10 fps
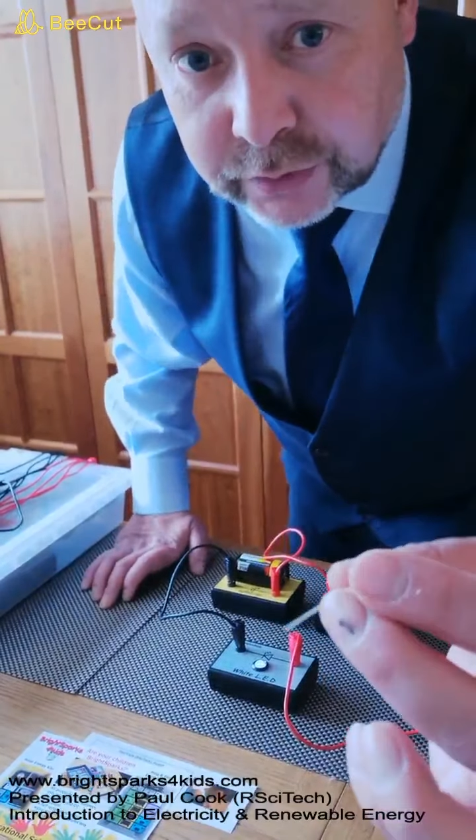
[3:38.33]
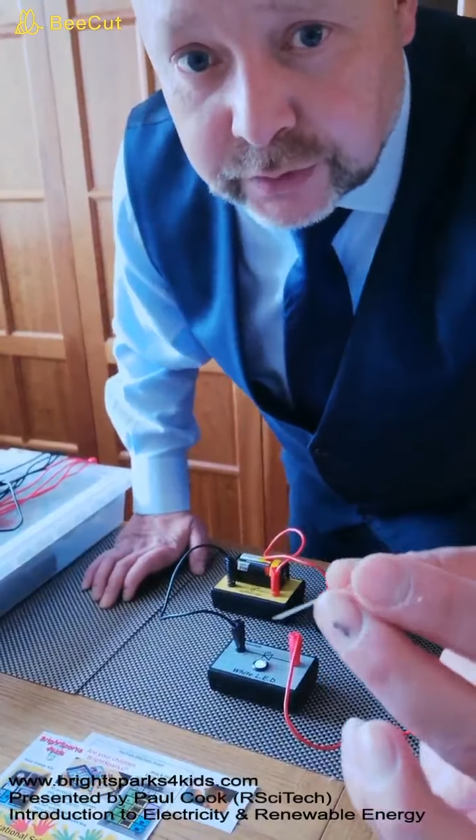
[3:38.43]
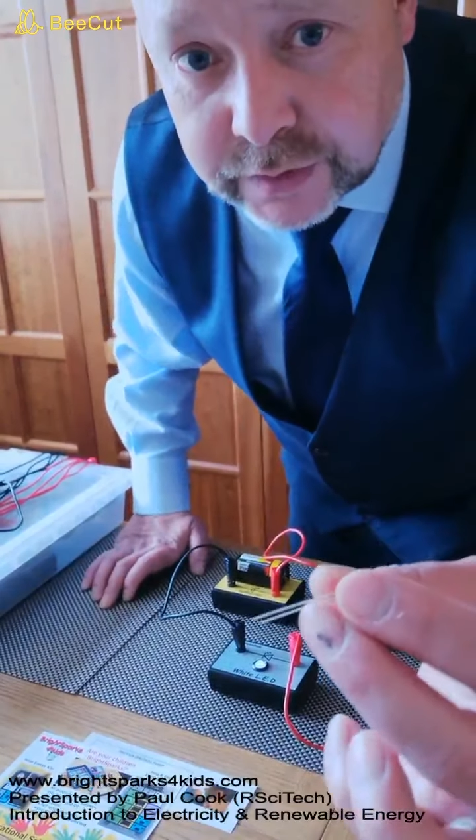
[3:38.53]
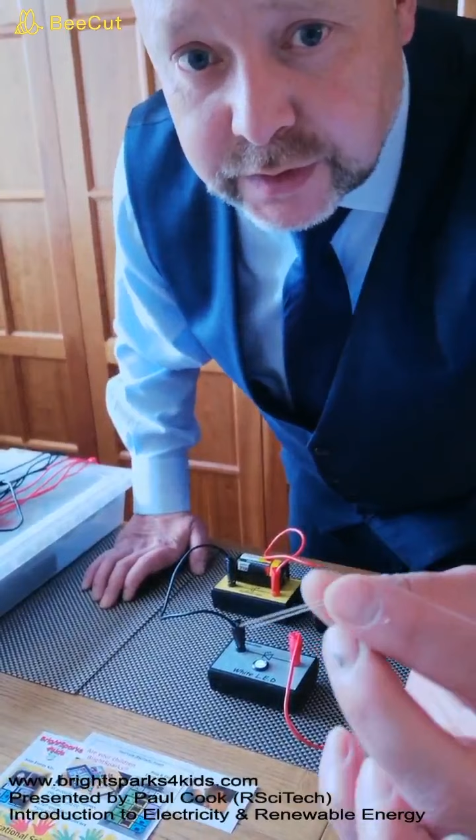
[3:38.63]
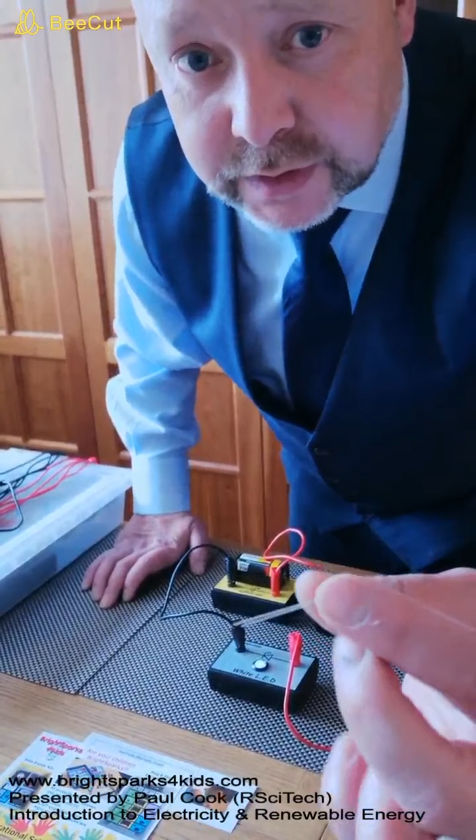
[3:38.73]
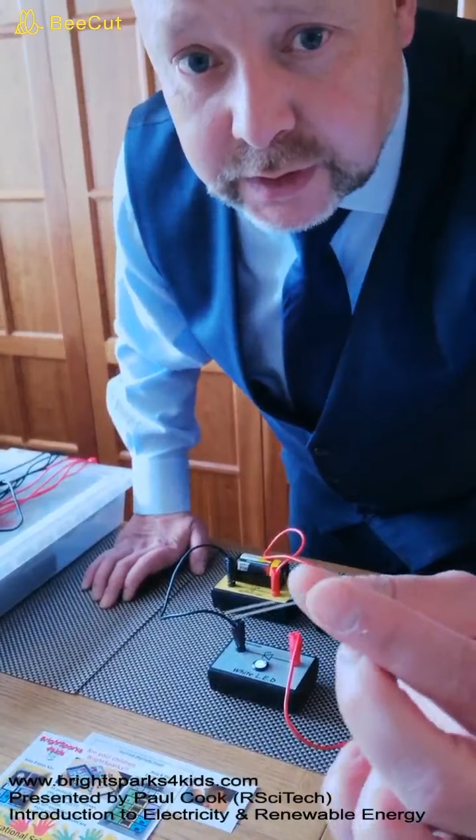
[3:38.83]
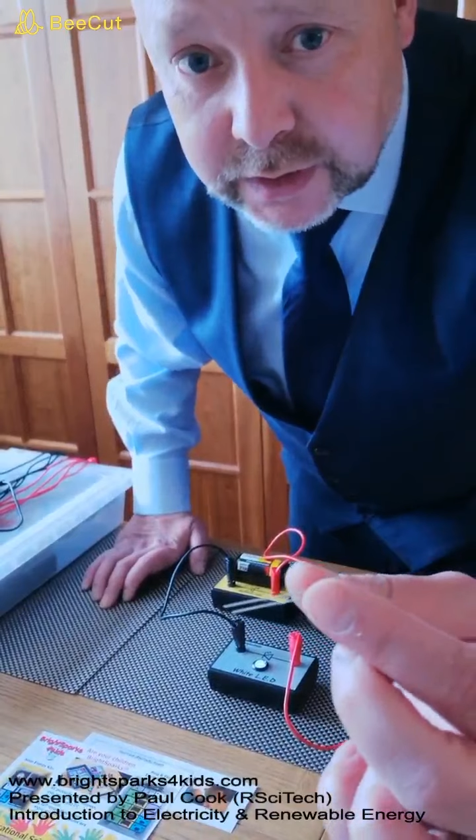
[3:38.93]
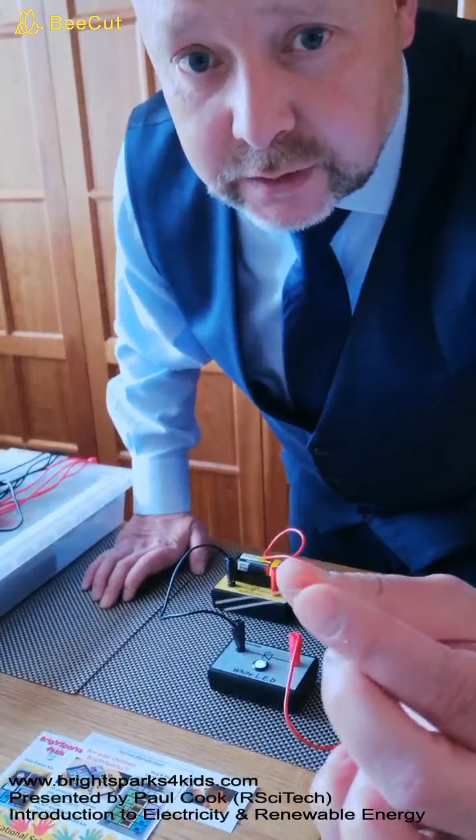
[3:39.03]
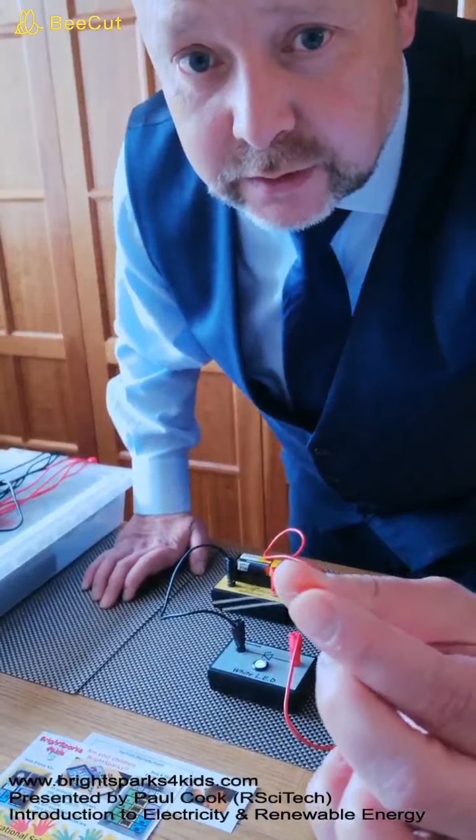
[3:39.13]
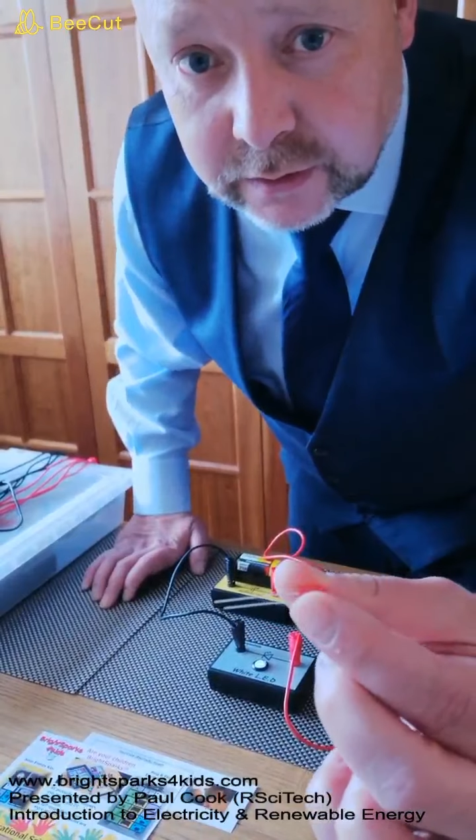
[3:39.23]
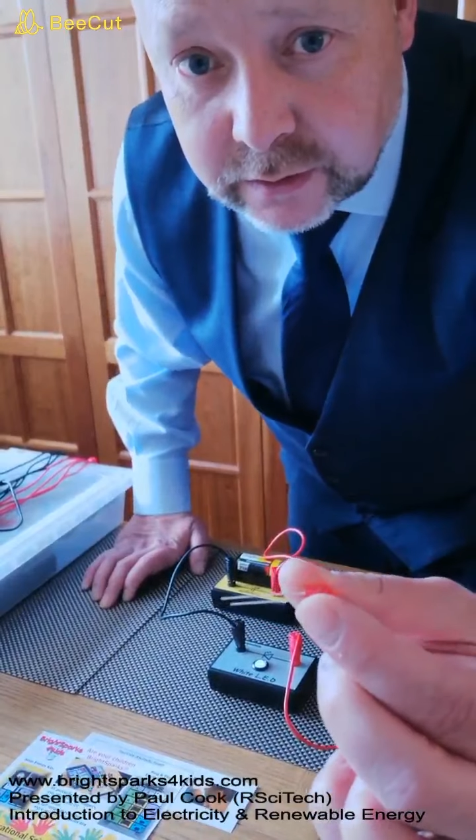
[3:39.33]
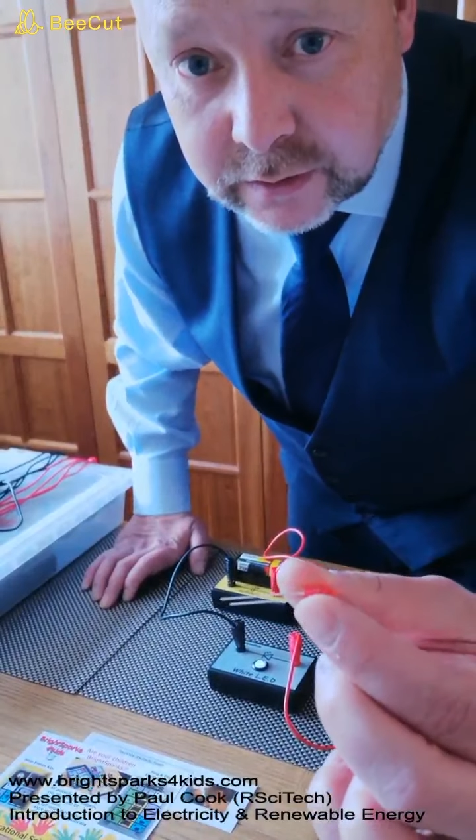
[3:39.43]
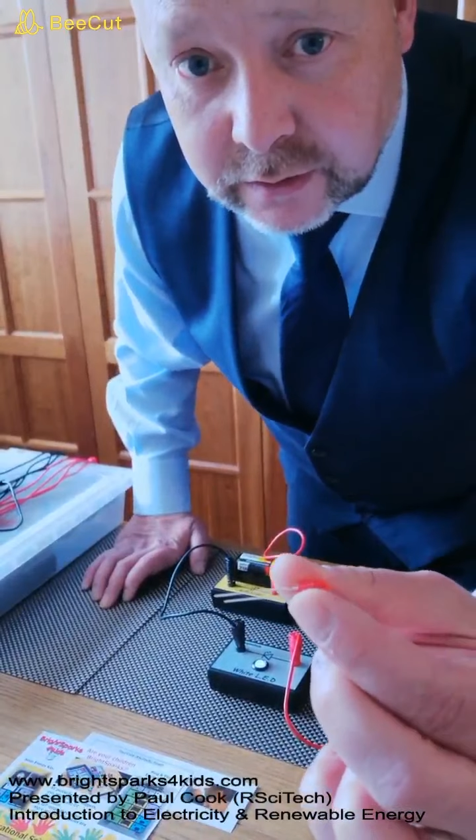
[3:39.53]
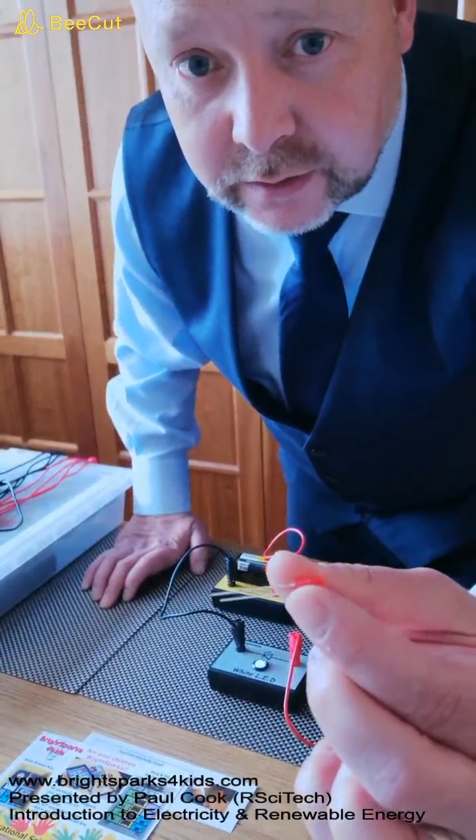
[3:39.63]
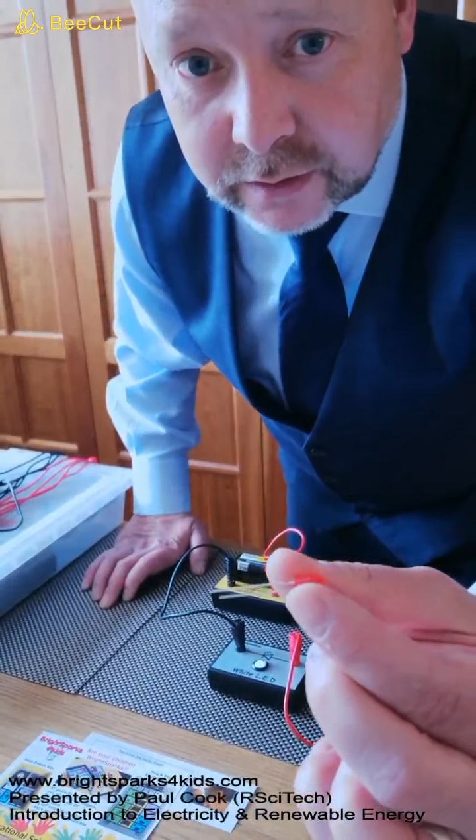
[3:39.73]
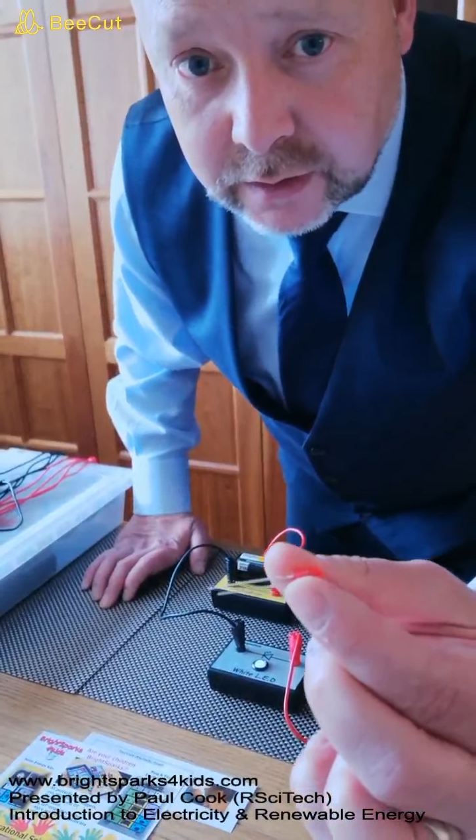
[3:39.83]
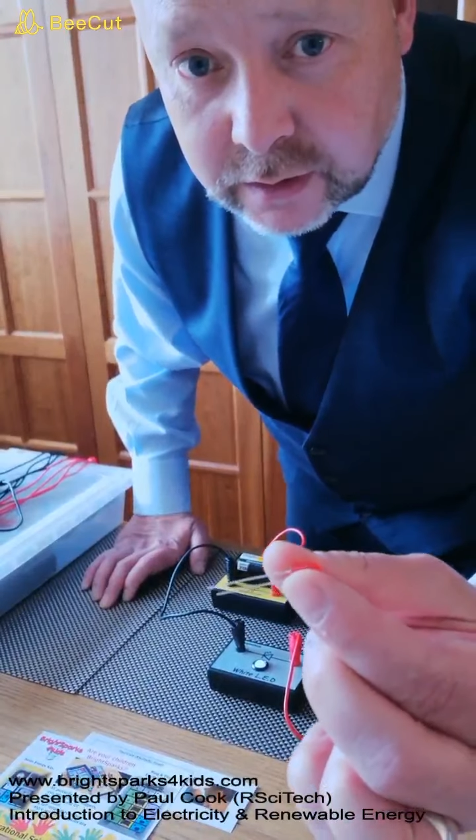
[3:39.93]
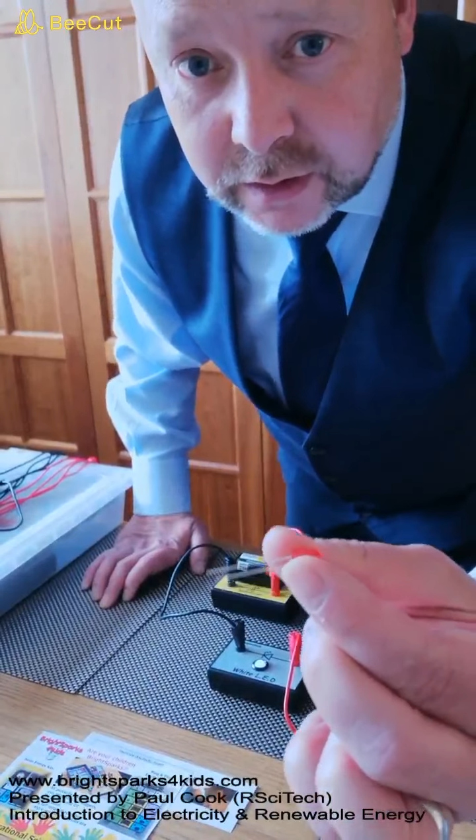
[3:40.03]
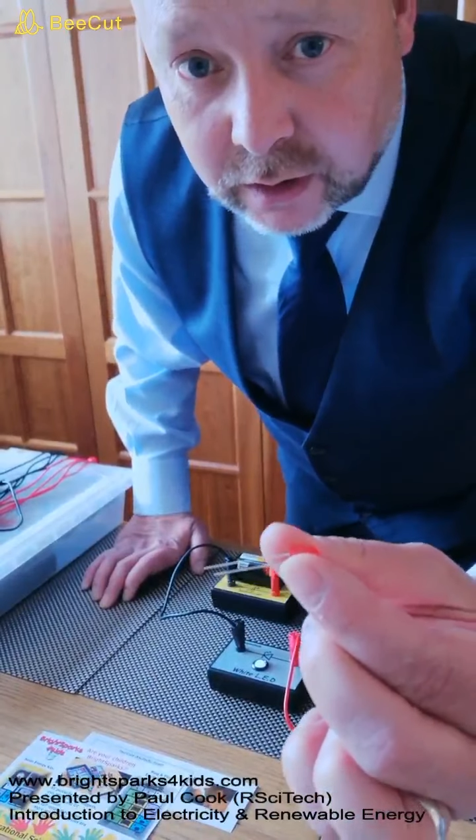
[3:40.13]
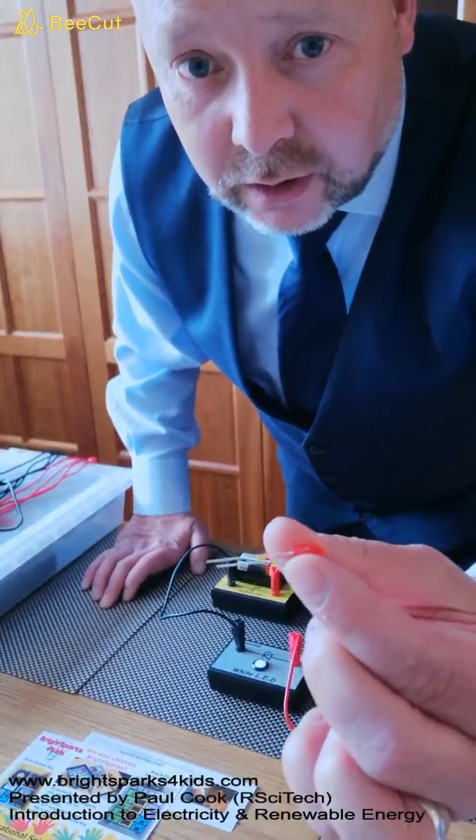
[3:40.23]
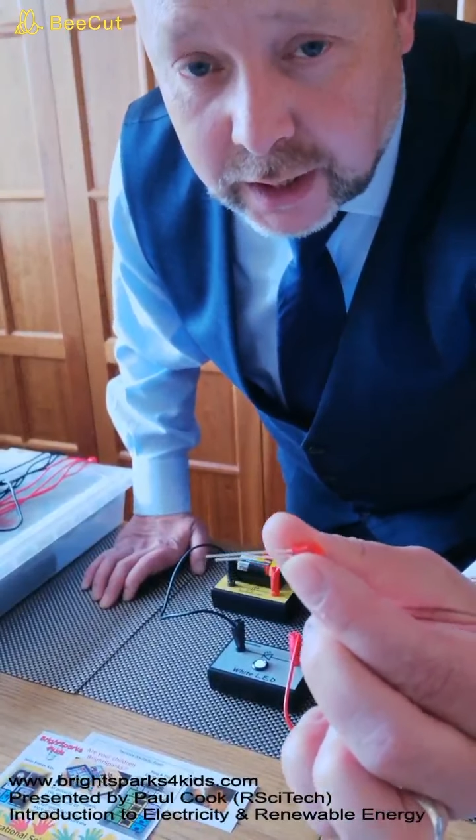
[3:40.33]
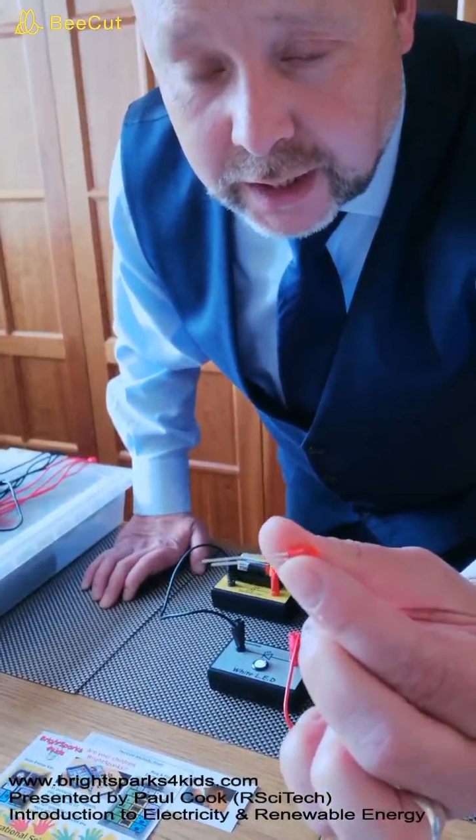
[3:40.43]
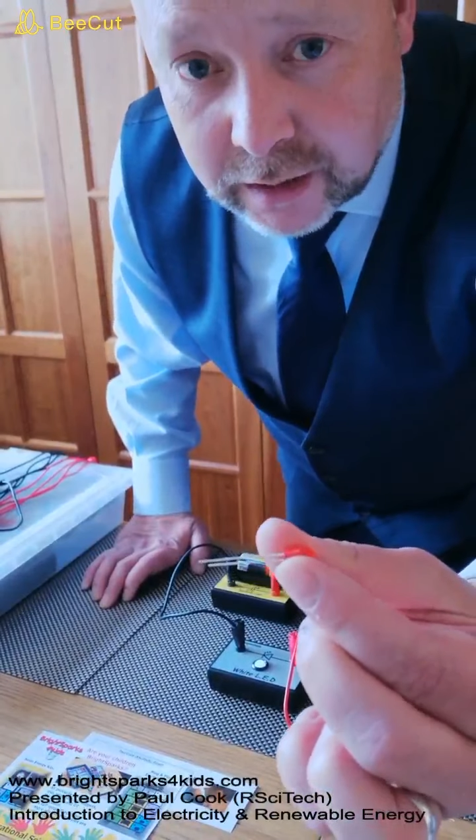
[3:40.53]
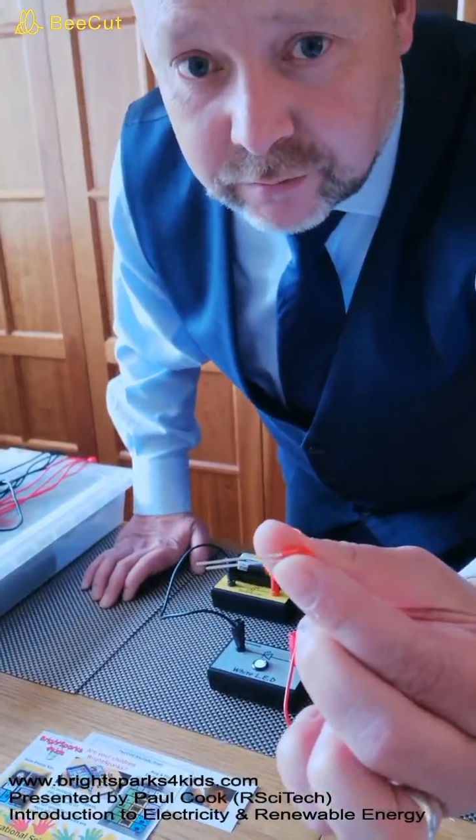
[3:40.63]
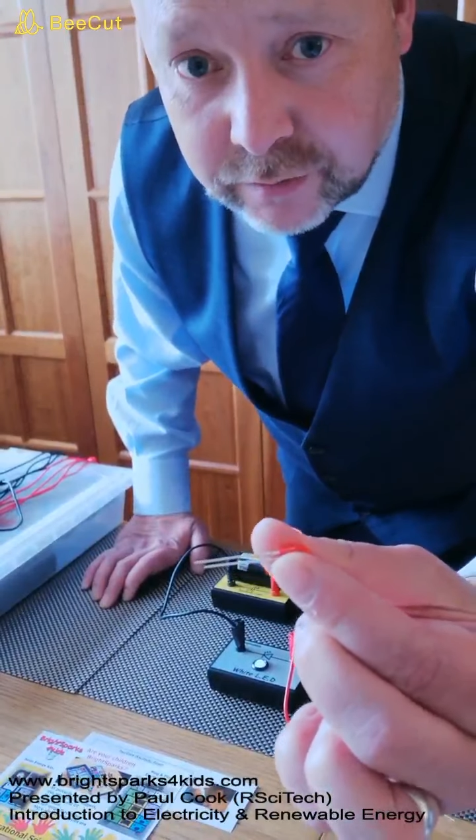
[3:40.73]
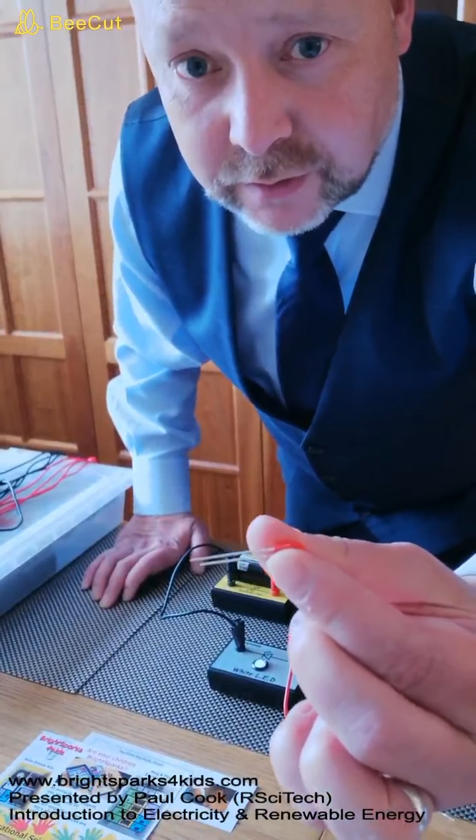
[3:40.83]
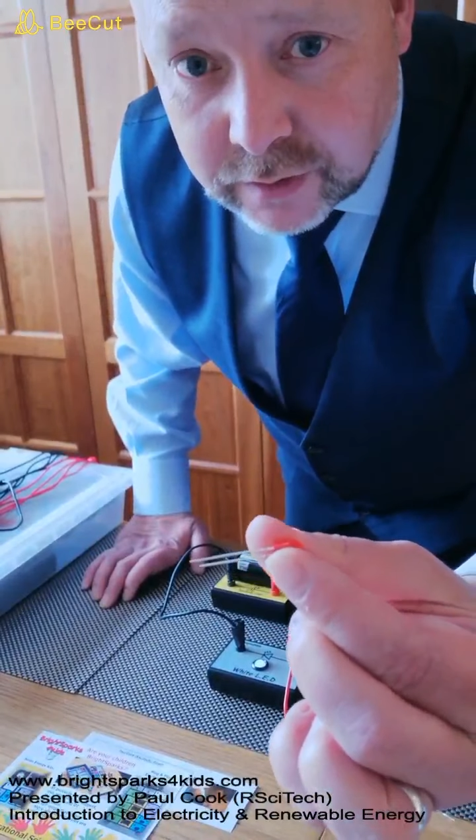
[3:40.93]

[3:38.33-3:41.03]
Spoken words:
you can see, I have